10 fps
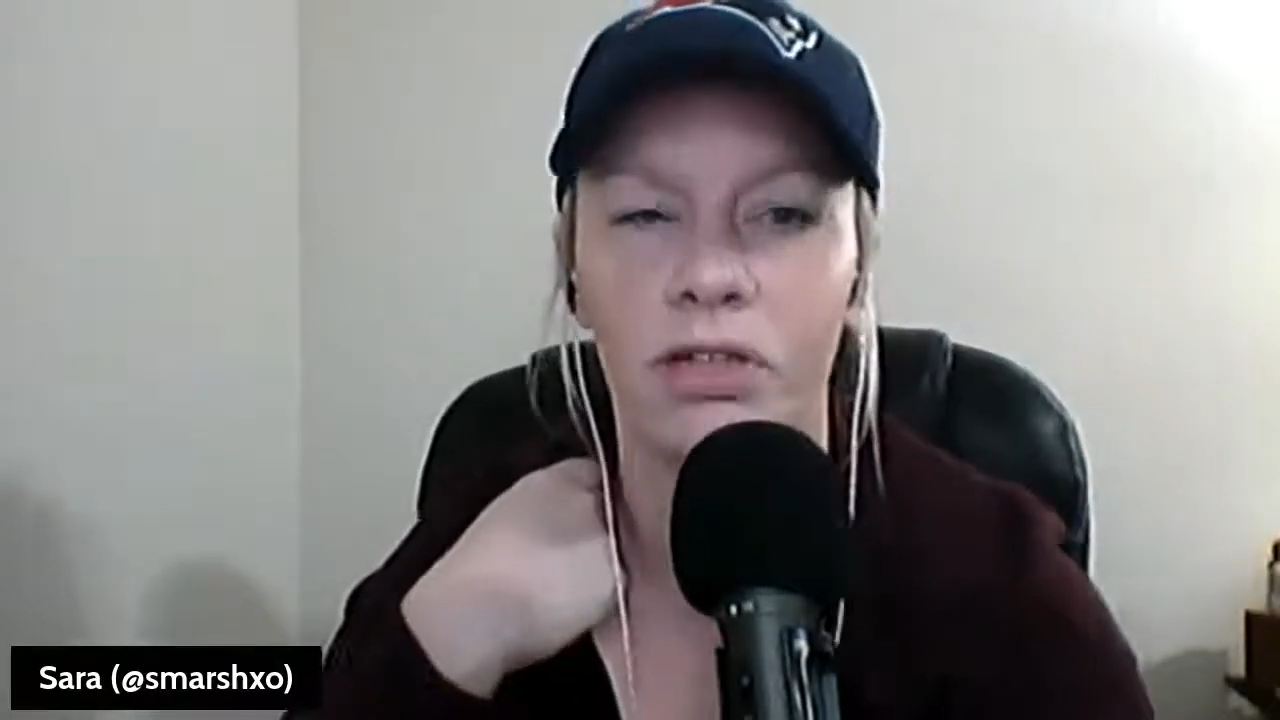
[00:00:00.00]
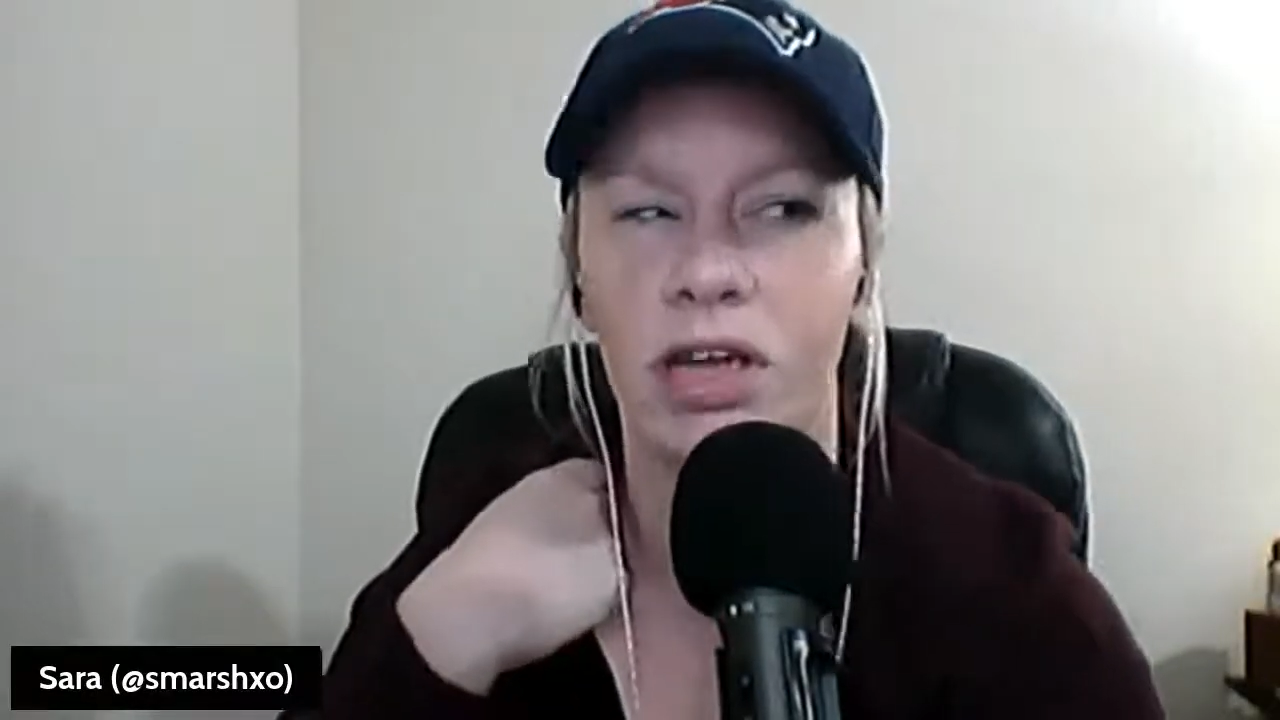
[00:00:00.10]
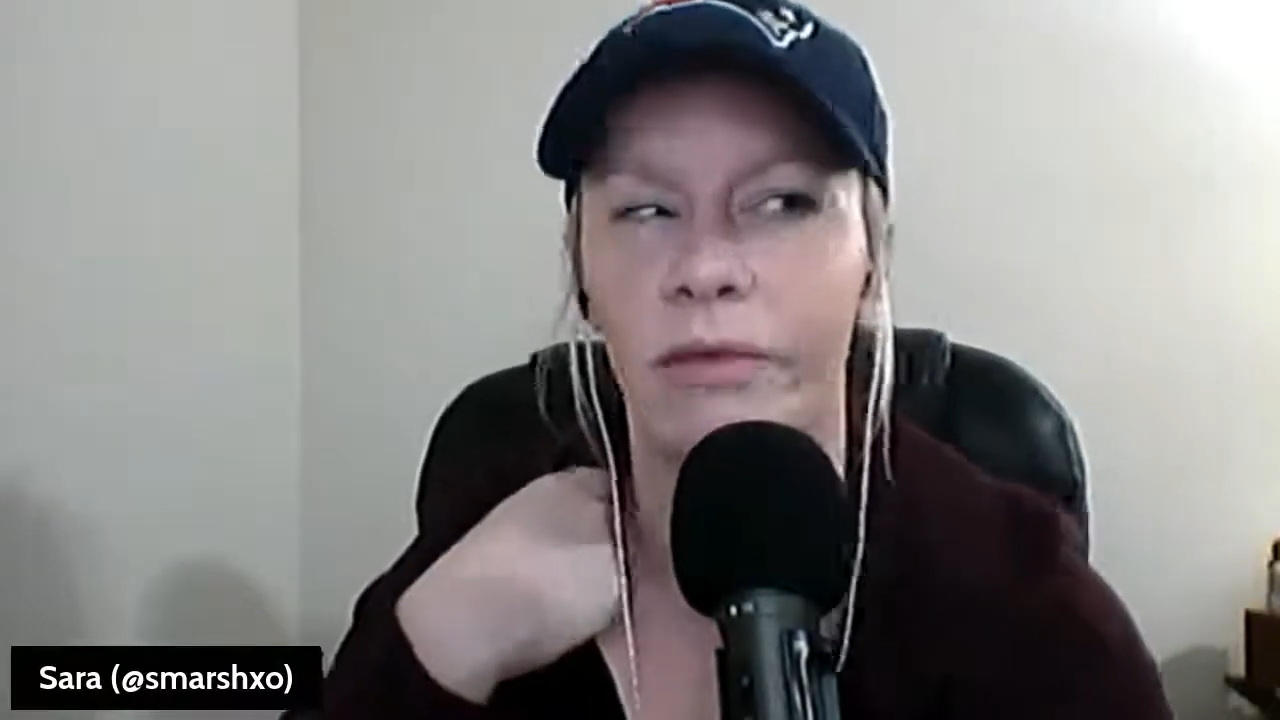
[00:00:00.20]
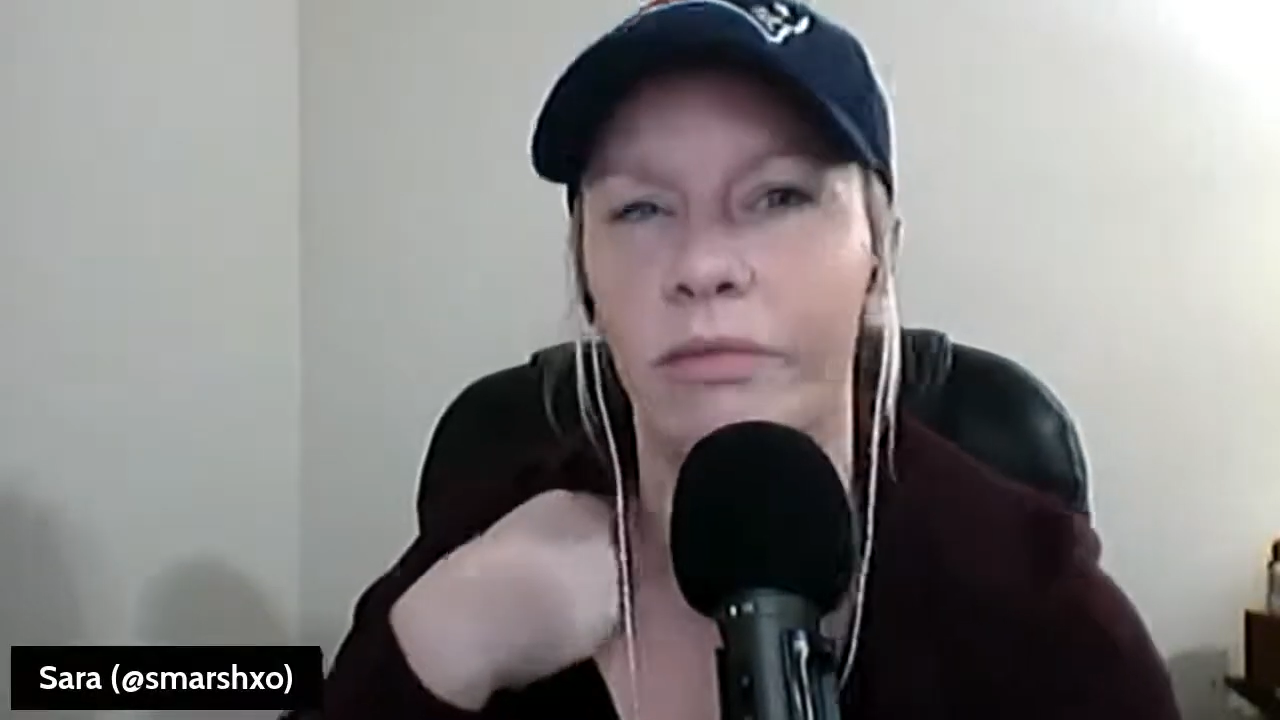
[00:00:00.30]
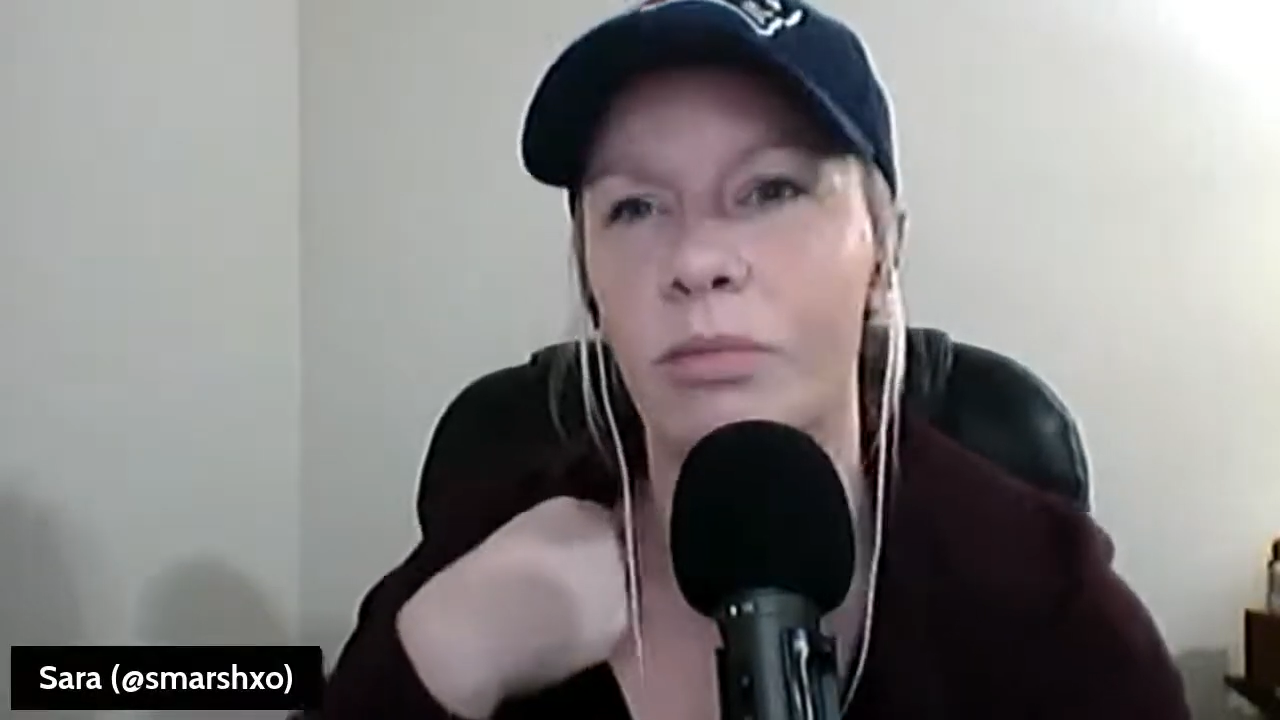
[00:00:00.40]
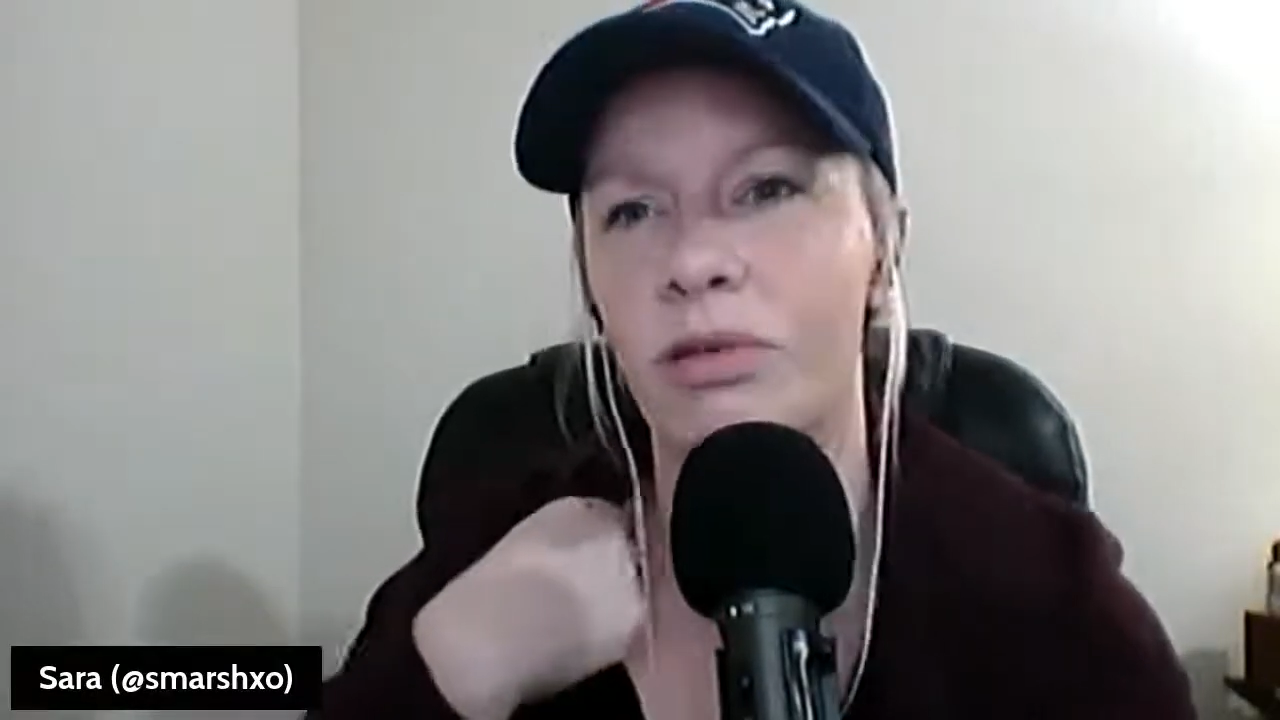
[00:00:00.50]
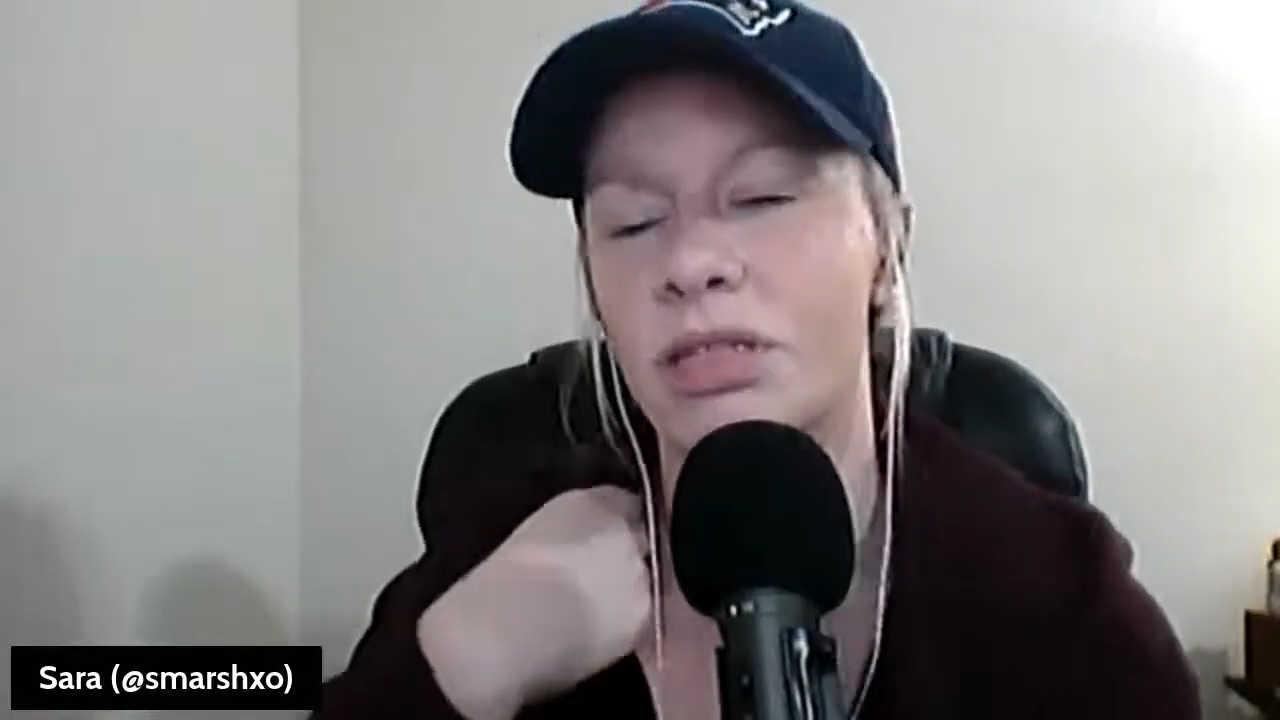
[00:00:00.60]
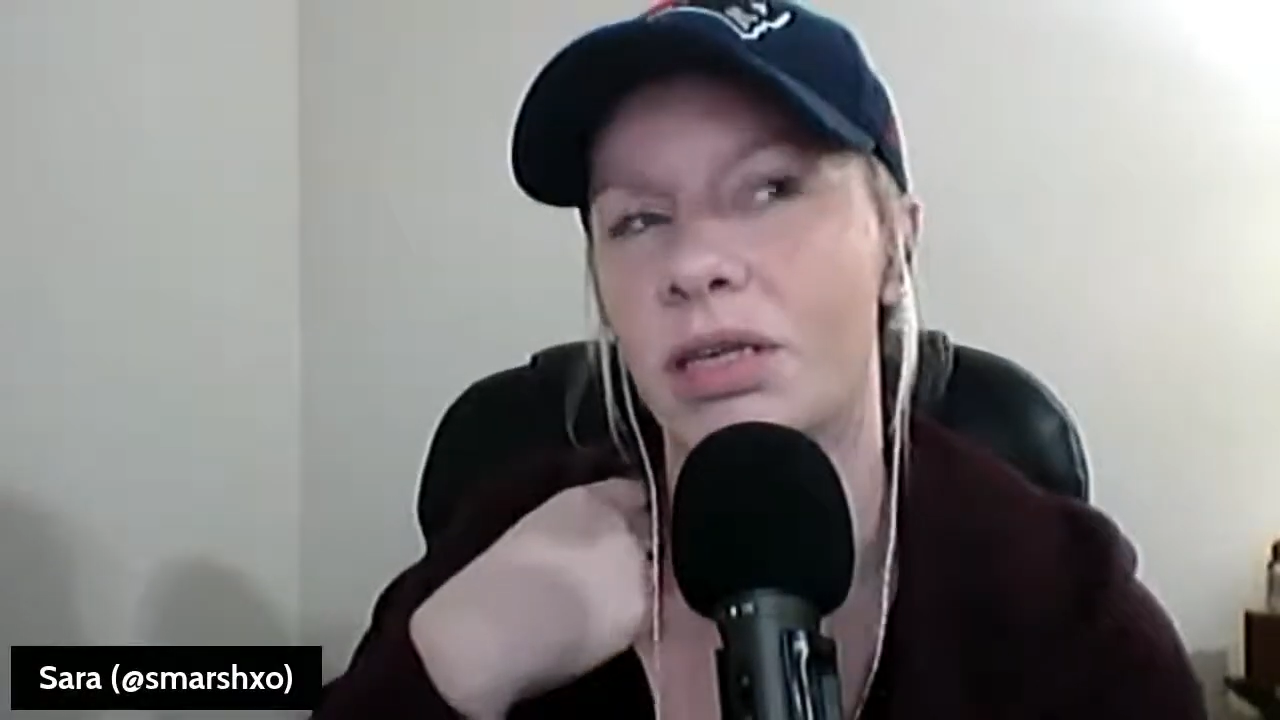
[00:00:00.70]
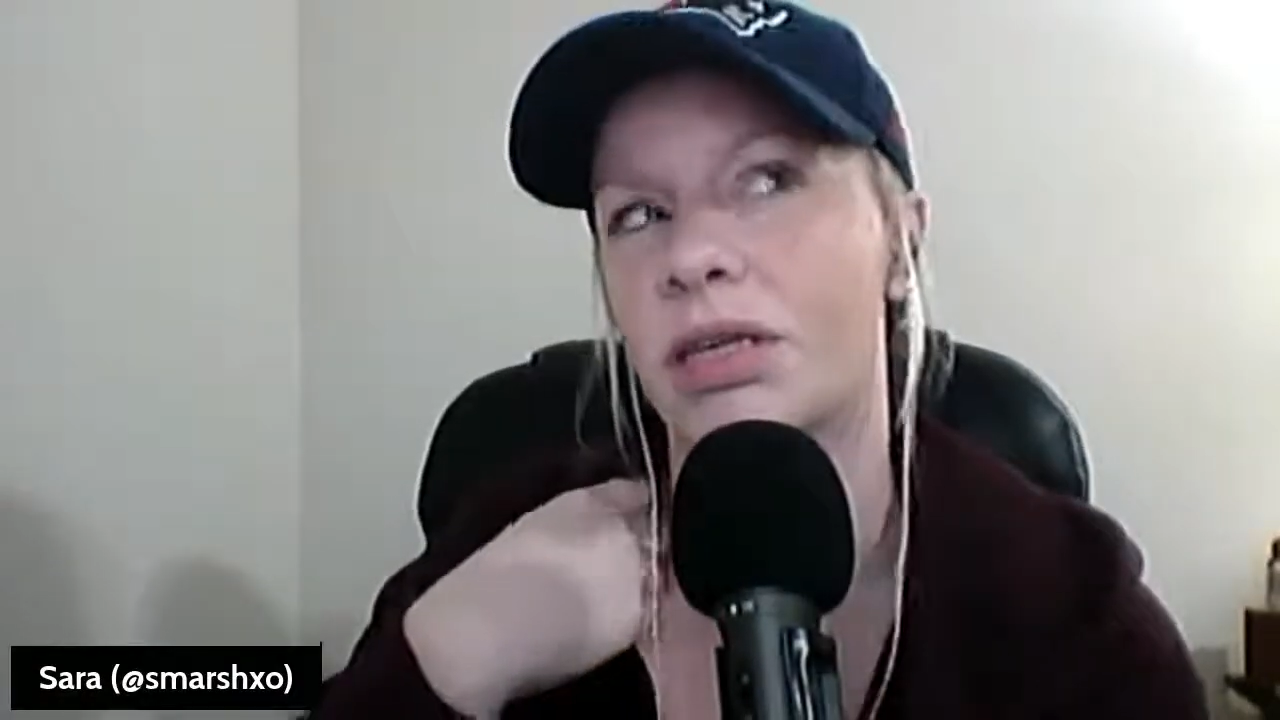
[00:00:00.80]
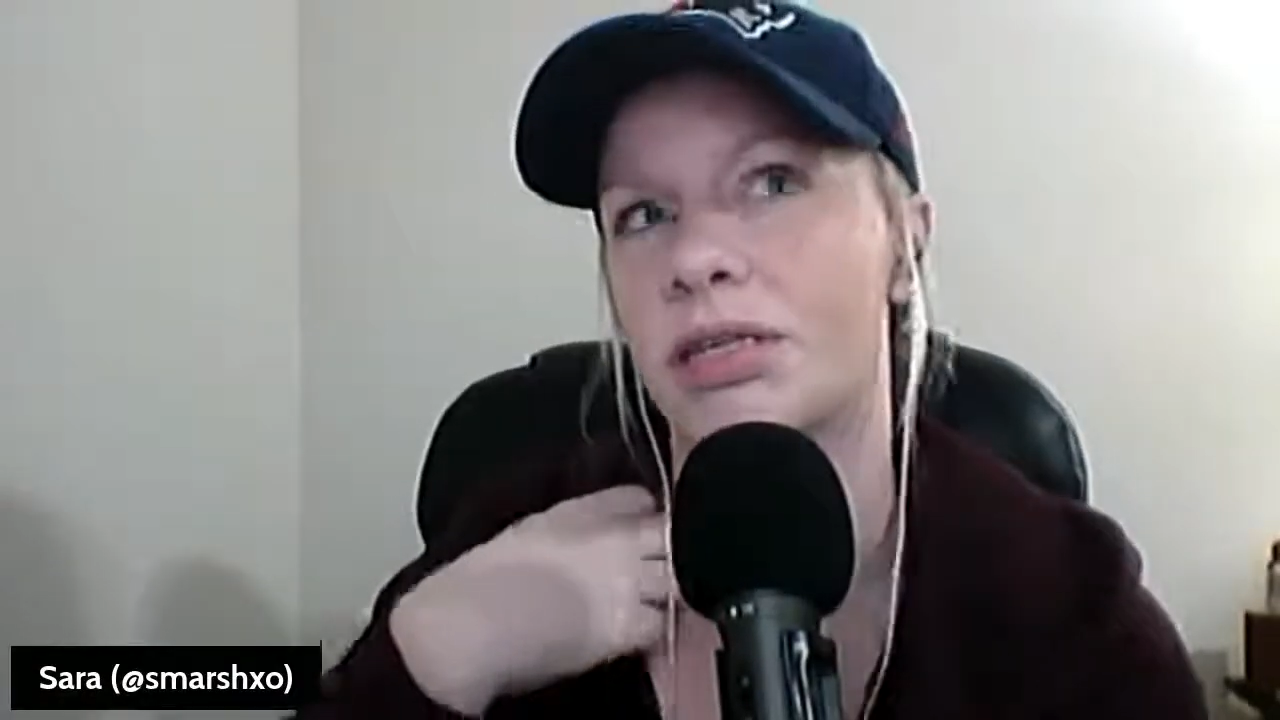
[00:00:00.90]
which I remember
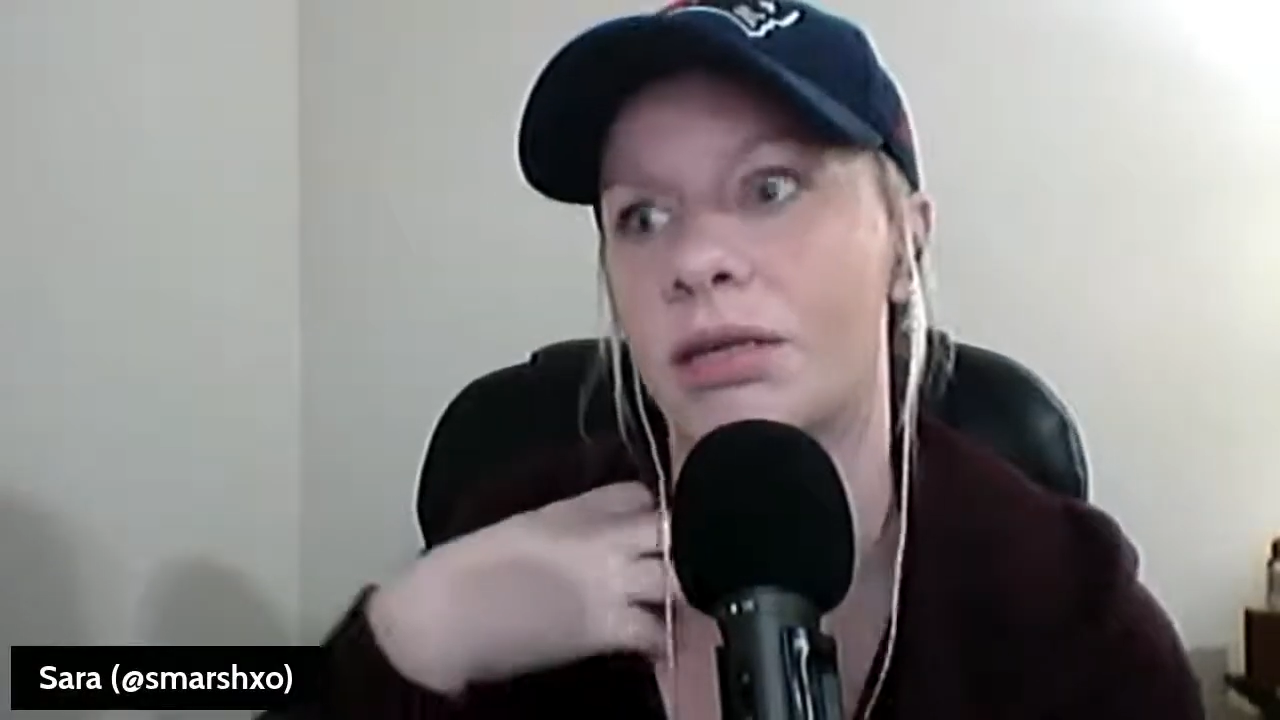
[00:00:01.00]
seeing